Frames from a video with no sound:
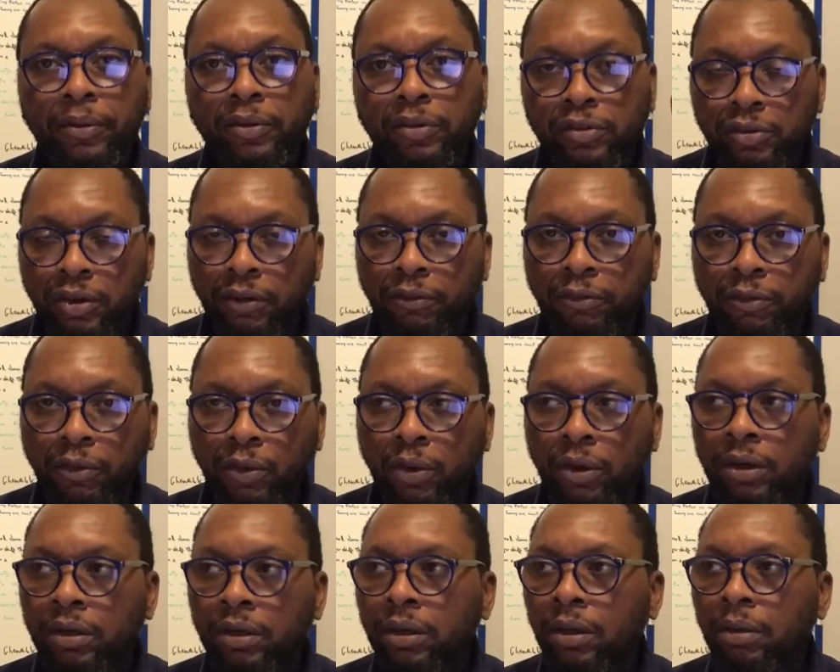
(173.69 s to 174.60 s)

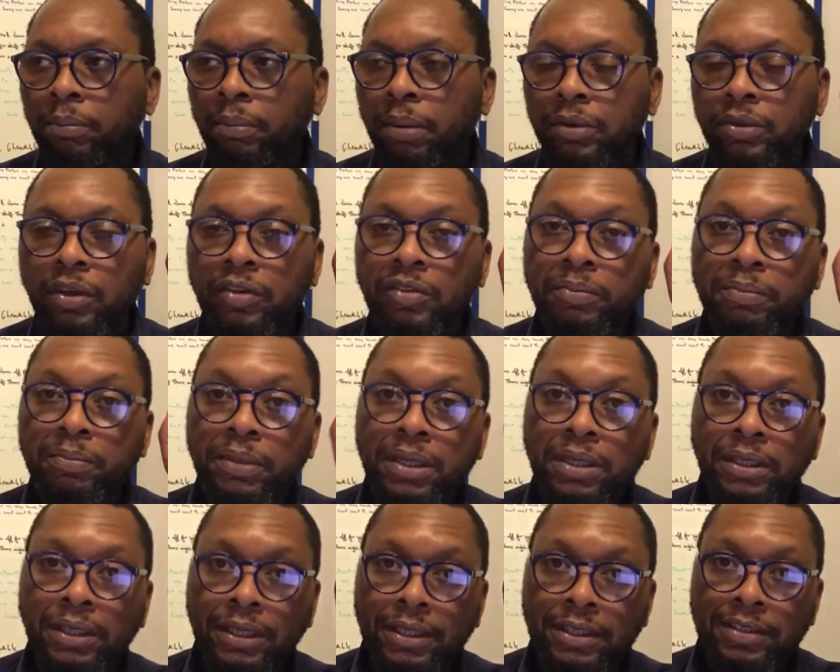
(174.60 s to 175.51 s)
straightforward, but it doesn't
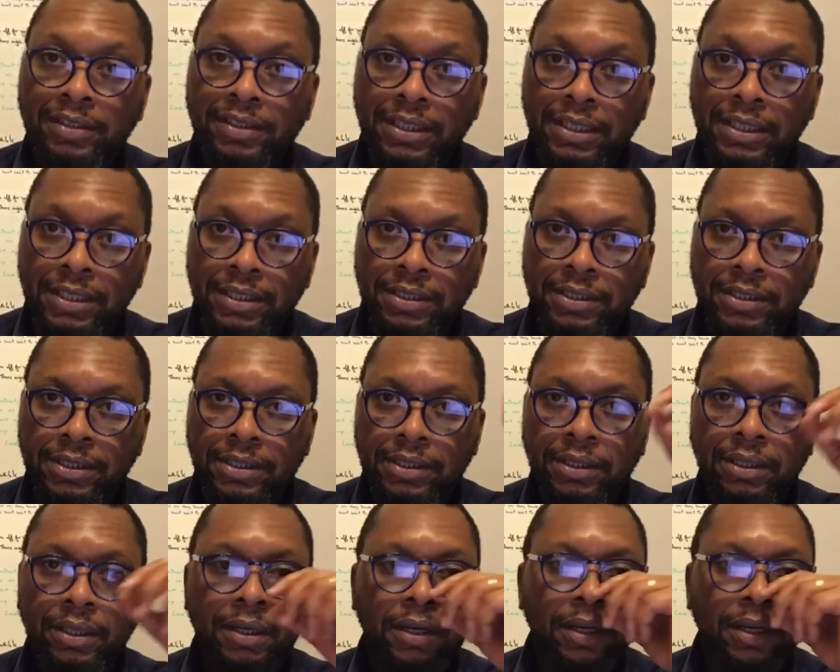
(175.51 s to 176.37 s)
mean it's easy.